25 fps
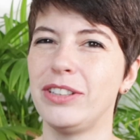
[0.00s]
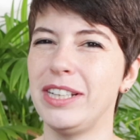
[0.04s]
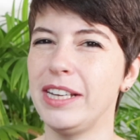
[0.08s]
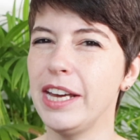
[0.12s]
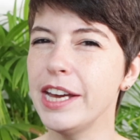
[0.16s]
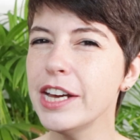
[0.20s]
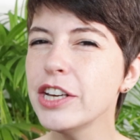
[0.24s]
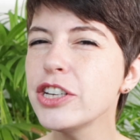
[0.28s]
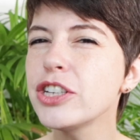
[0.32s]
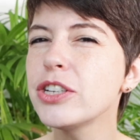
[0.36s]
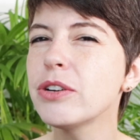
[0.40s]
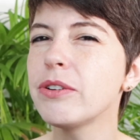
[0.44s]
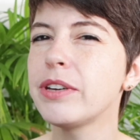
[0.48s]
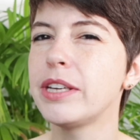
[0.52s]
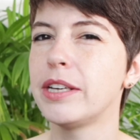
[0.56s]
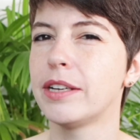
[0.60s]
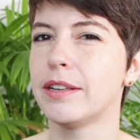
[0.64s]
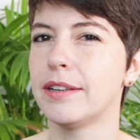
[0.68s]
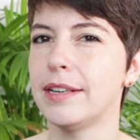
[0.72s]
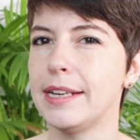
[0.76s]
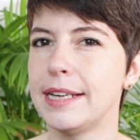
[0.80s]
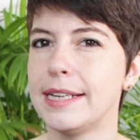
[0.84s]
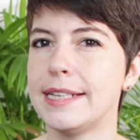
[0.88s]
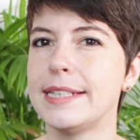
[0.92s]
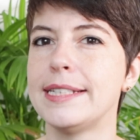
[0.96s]
Now, the issue
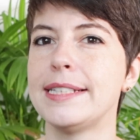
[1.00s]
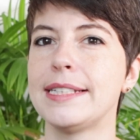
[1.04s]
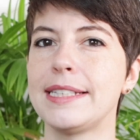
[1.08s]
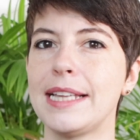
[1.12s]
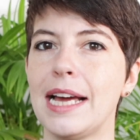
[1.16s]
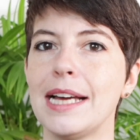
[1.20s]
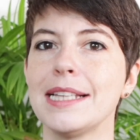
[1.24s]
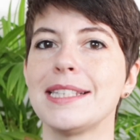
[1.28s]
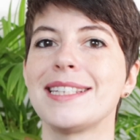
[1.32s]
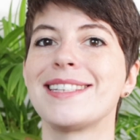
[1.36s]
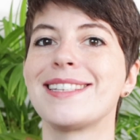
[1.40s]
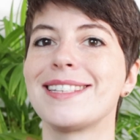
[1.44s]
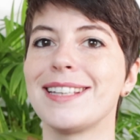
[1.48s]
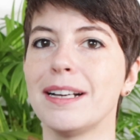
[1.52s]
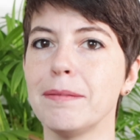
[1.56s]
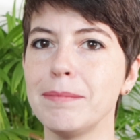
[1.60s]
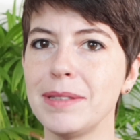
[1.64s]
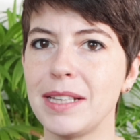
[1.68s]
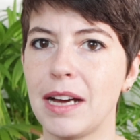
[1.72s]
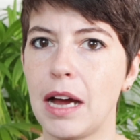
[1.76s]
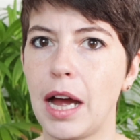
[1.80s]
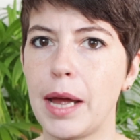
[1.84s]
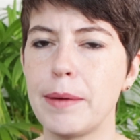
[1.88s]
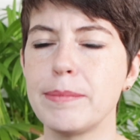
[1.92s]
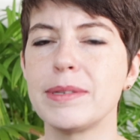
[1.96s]
here is that
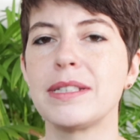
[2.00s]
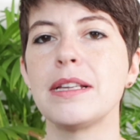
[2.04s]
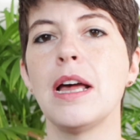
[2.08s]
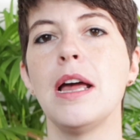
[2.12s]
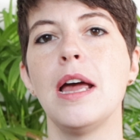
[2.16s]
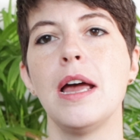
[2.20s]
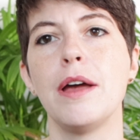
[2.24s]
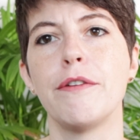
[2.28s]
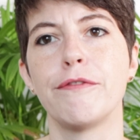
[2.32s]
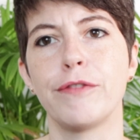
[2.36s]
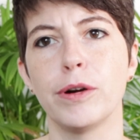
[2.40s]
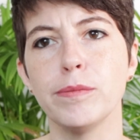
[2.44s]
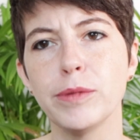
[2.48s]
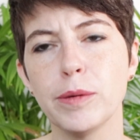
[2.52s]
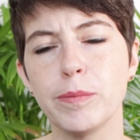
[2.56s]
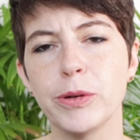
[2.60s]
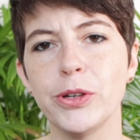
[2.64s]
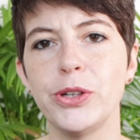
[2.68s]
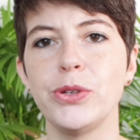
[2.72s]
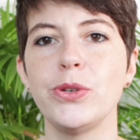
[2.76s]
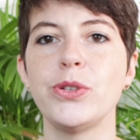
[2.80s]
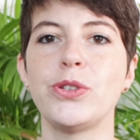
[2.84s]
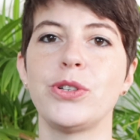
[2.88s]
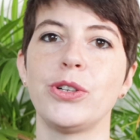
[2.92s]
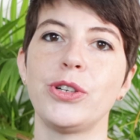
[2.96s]
sometimes from the
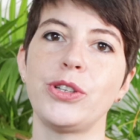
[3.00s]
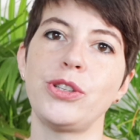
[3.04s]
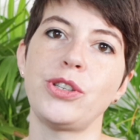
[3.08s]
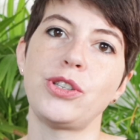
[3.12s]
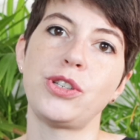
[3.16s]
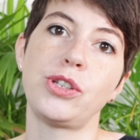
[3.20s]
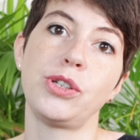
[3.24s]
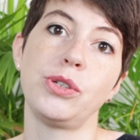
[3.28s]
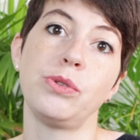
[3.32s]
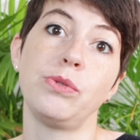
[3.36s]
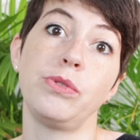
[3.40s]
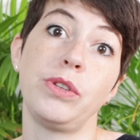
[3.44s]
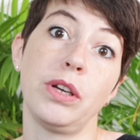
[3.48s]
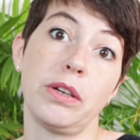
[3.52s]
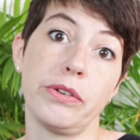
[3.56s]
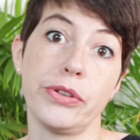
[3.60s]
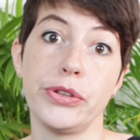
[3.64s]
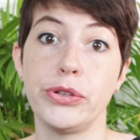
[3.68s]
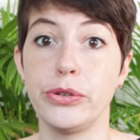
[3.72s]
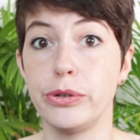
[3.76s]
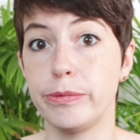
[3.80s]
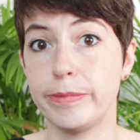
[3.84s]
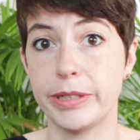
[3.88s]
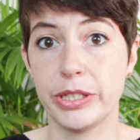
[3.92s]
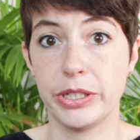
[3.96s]
producer to the
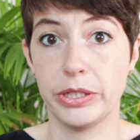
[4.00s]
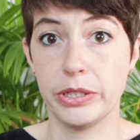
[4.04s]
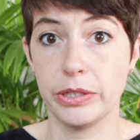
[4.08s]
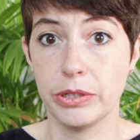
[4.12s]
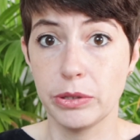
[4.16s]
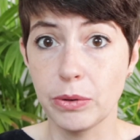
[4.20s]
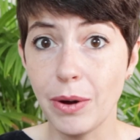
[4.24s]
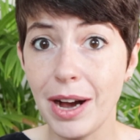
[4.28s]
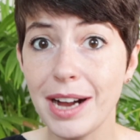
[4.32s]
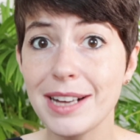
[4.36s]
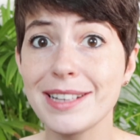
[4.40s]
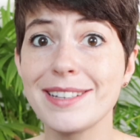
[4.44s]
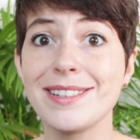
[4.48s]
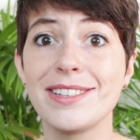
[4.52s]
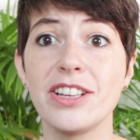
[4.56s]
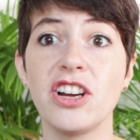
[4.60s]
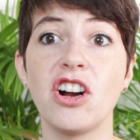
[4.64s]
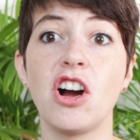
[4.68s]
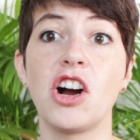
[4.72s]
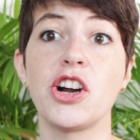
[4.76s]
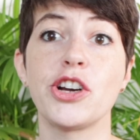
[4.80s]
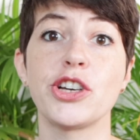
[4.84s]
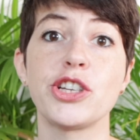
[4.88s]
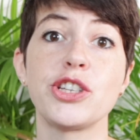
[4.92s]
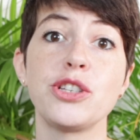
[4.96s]
consumer, so to us, there
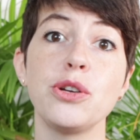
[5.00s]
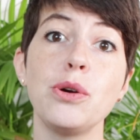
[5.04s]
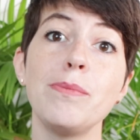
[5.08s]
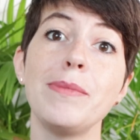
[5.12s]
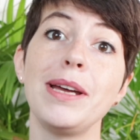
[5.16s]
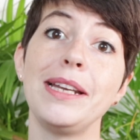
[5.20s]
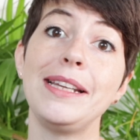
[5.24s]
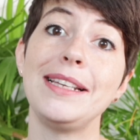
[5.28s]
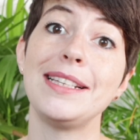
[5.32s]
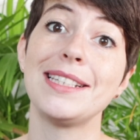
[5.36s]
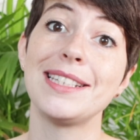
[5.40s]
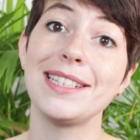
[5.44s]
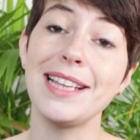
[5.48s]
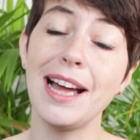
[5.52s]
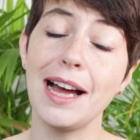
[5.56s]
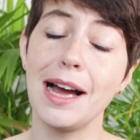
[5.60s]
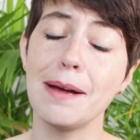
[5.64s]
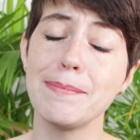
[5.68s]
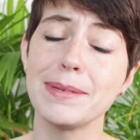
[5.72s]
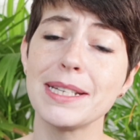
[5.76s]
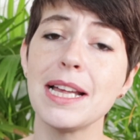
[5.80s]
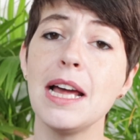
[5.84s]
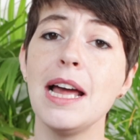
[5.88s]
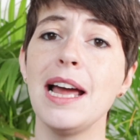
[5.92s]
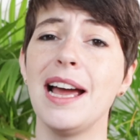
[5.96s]
are so many
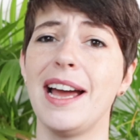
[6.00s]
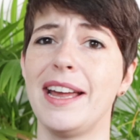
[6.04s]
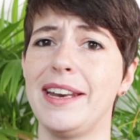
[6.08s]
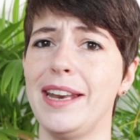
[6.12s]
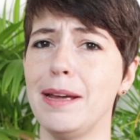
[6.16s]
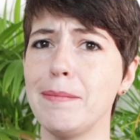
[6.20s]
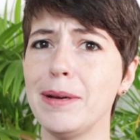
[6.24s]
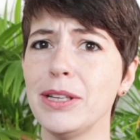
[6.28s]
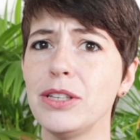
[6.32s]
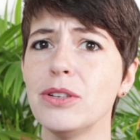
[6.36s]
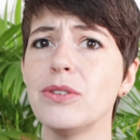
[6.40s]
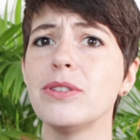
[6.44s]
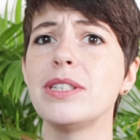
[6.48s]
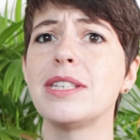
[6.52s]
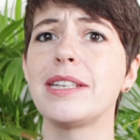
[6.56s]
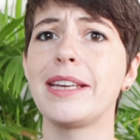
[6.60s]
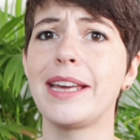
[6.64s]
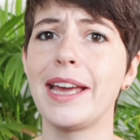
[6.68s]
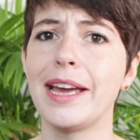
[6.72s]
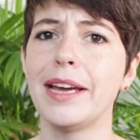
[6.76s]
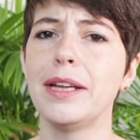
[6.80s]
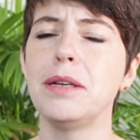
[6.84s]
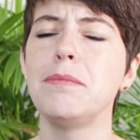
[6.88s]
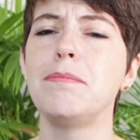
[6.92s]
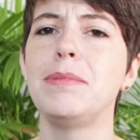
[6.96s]
steps, and nematodes
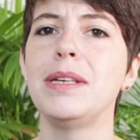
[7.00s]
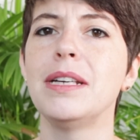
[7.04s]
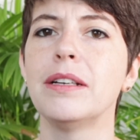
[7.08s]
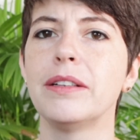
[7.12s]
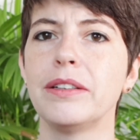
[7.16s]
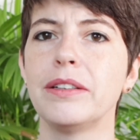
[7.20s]
can be